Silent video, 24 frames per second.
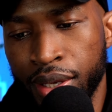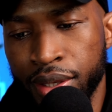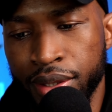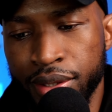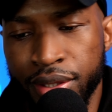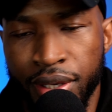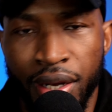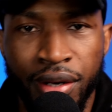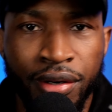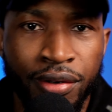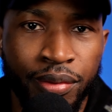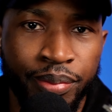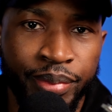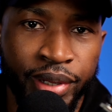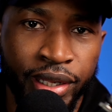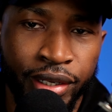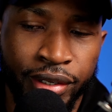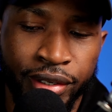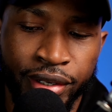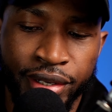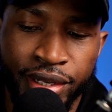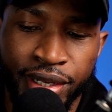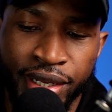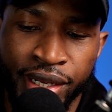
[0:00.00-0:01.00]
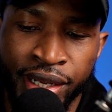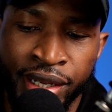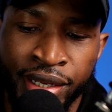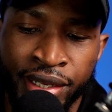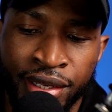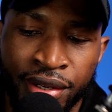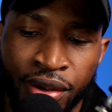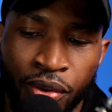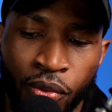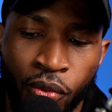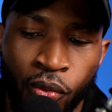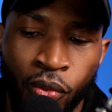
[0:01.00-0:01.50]
Donald Miller says,
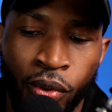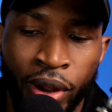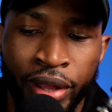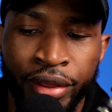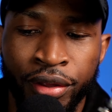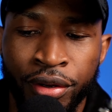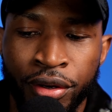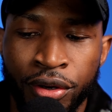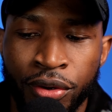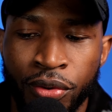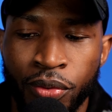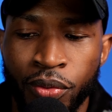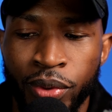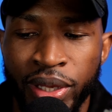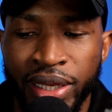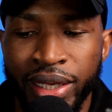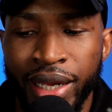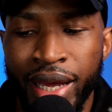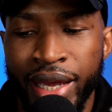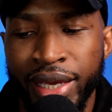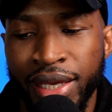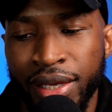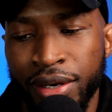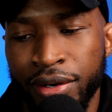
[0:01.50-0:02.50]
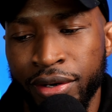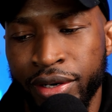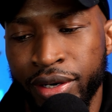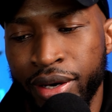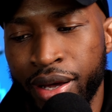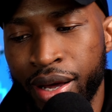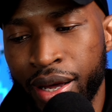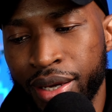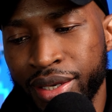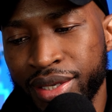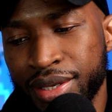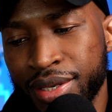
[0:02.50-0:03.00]
whether we like it or
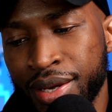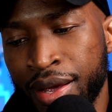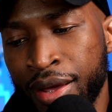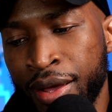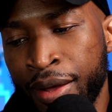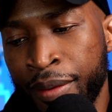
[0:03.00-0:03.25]
not,